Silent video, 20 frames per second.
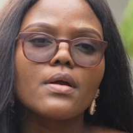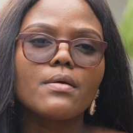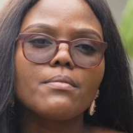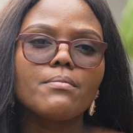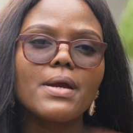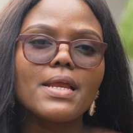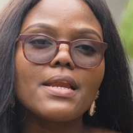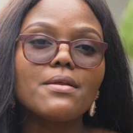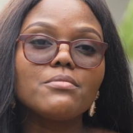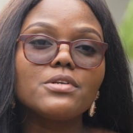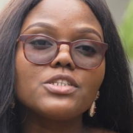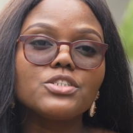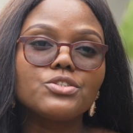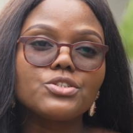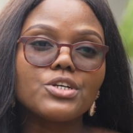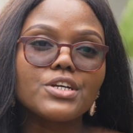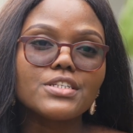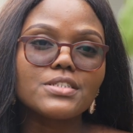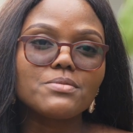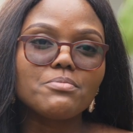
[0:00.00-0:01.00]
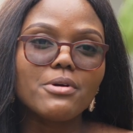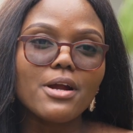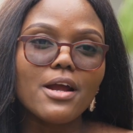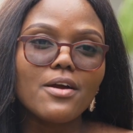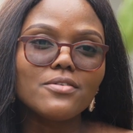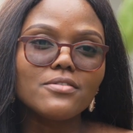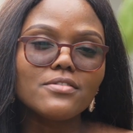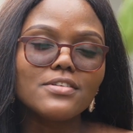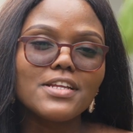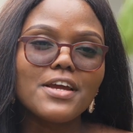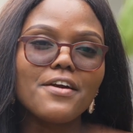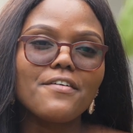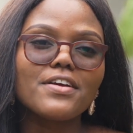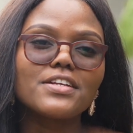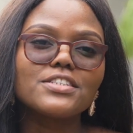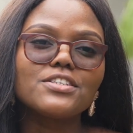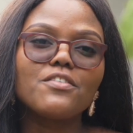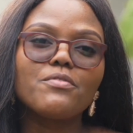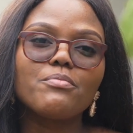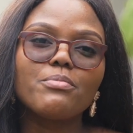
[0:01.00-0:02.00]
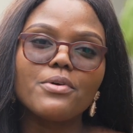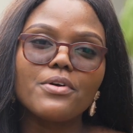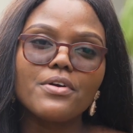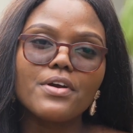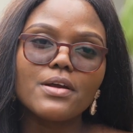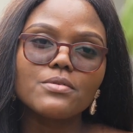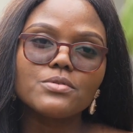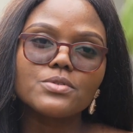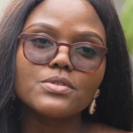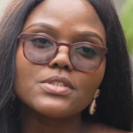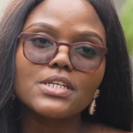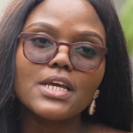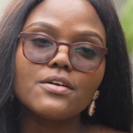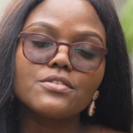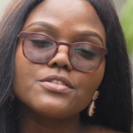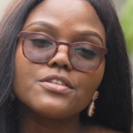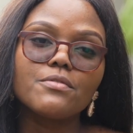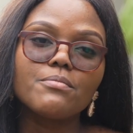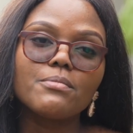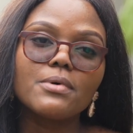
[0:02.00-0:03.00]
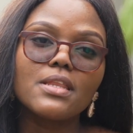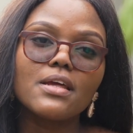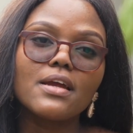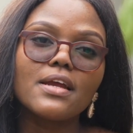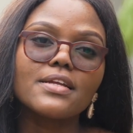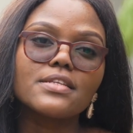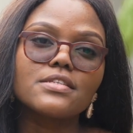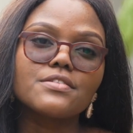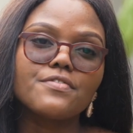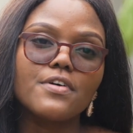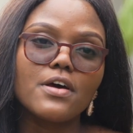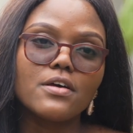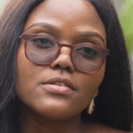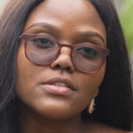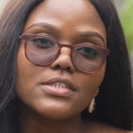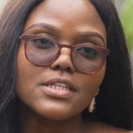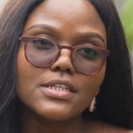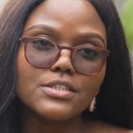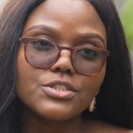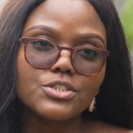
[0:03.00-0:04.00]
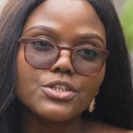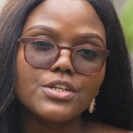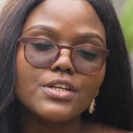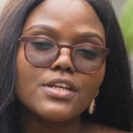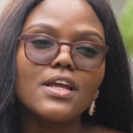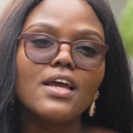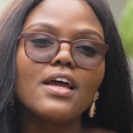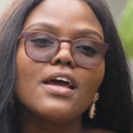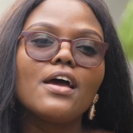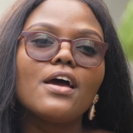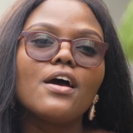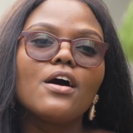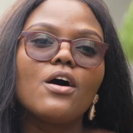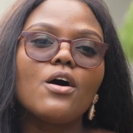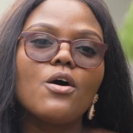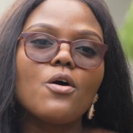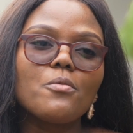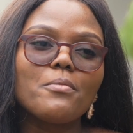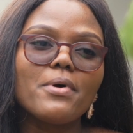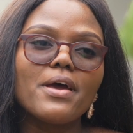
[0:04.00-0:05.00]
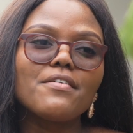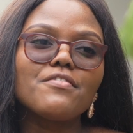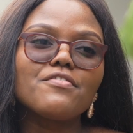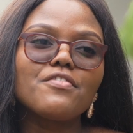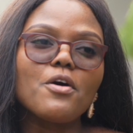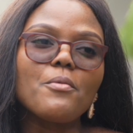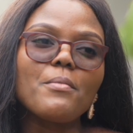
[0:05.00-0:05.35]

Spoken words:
My name is Joyce Brown, Director of Programs with Health and Mother Earth Foundation, HOMEF.